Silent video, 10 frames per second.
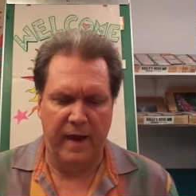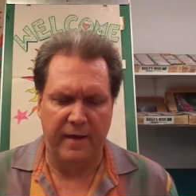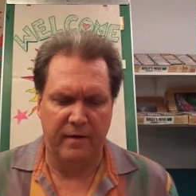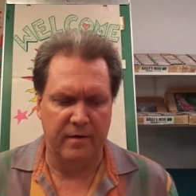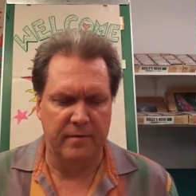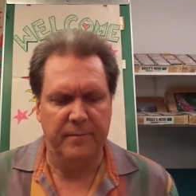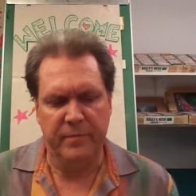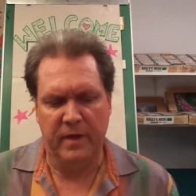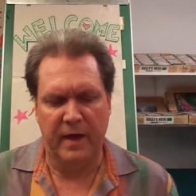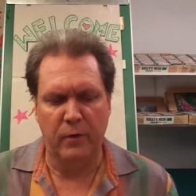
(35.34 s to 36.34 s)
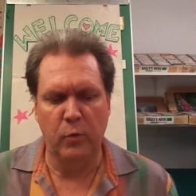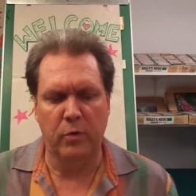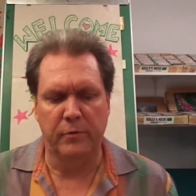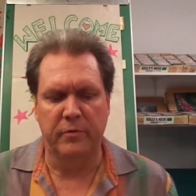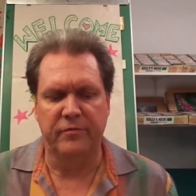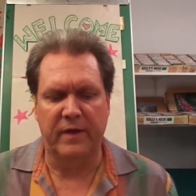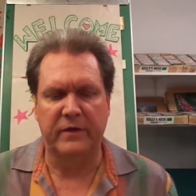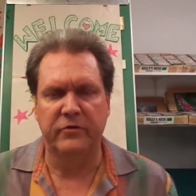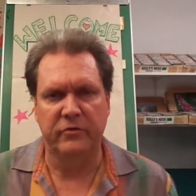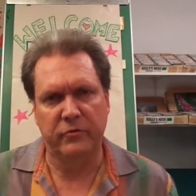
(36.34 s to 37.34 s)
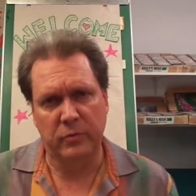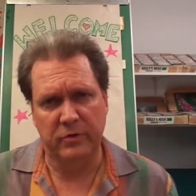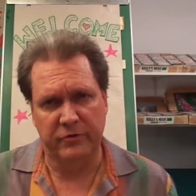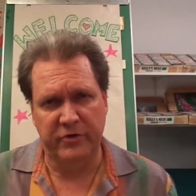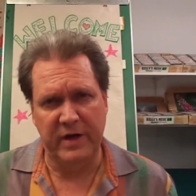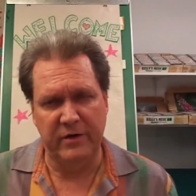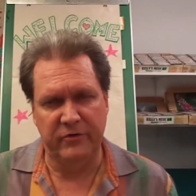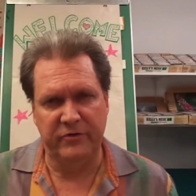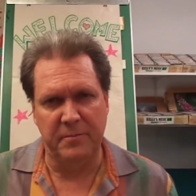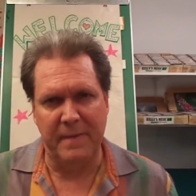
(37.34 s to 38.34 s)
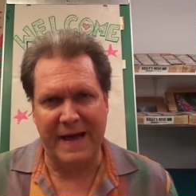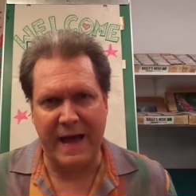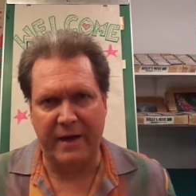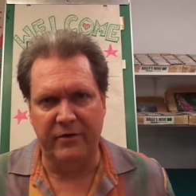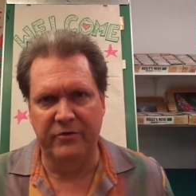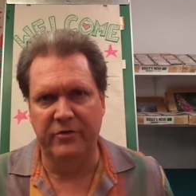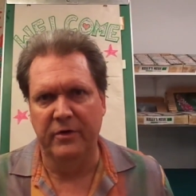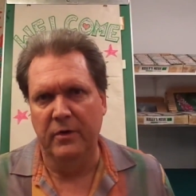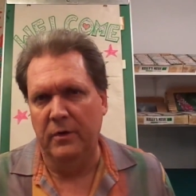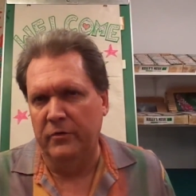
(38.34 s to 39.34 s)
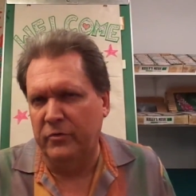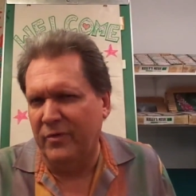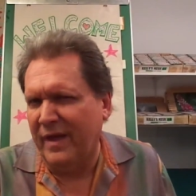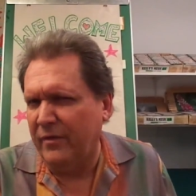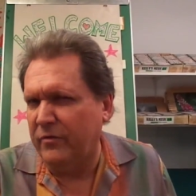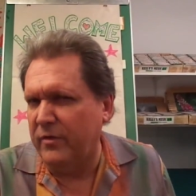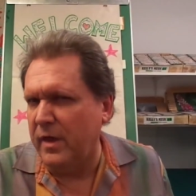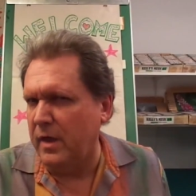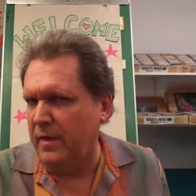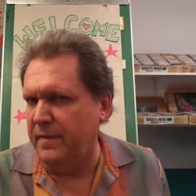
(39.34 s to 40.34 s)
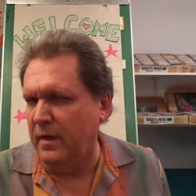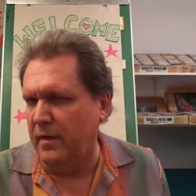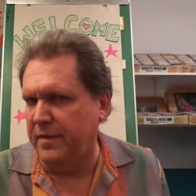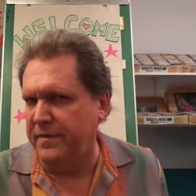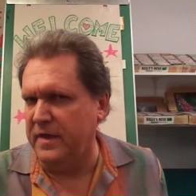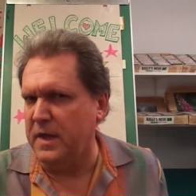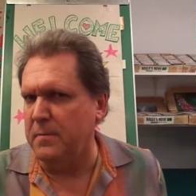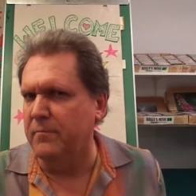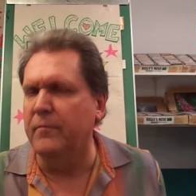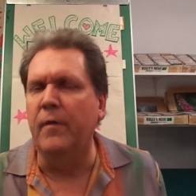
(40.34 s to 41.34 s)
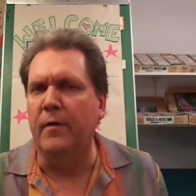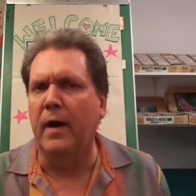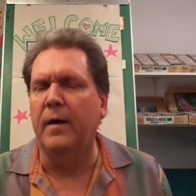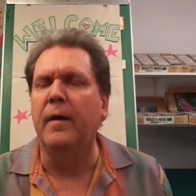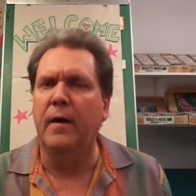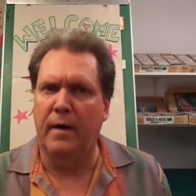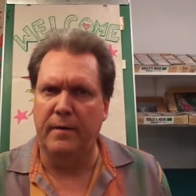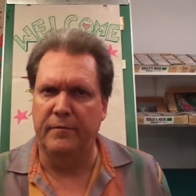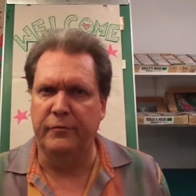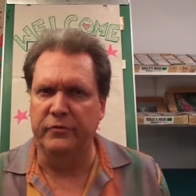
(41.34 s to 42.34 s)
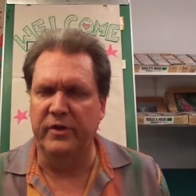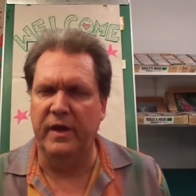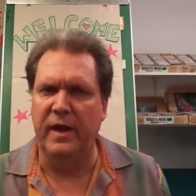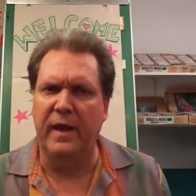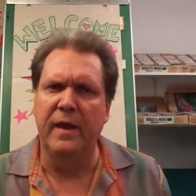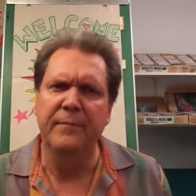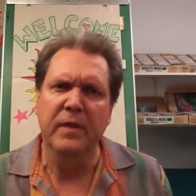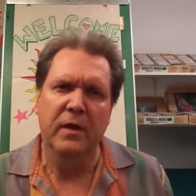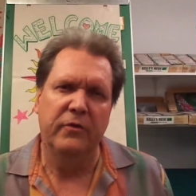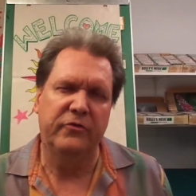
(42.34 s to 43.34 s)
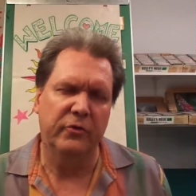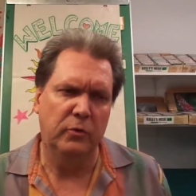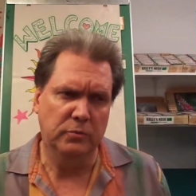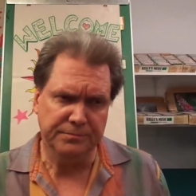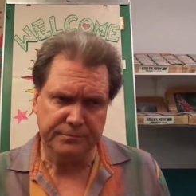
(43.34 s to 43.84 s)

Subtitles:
and the outward reflections will change to match. So that's the theme for today. So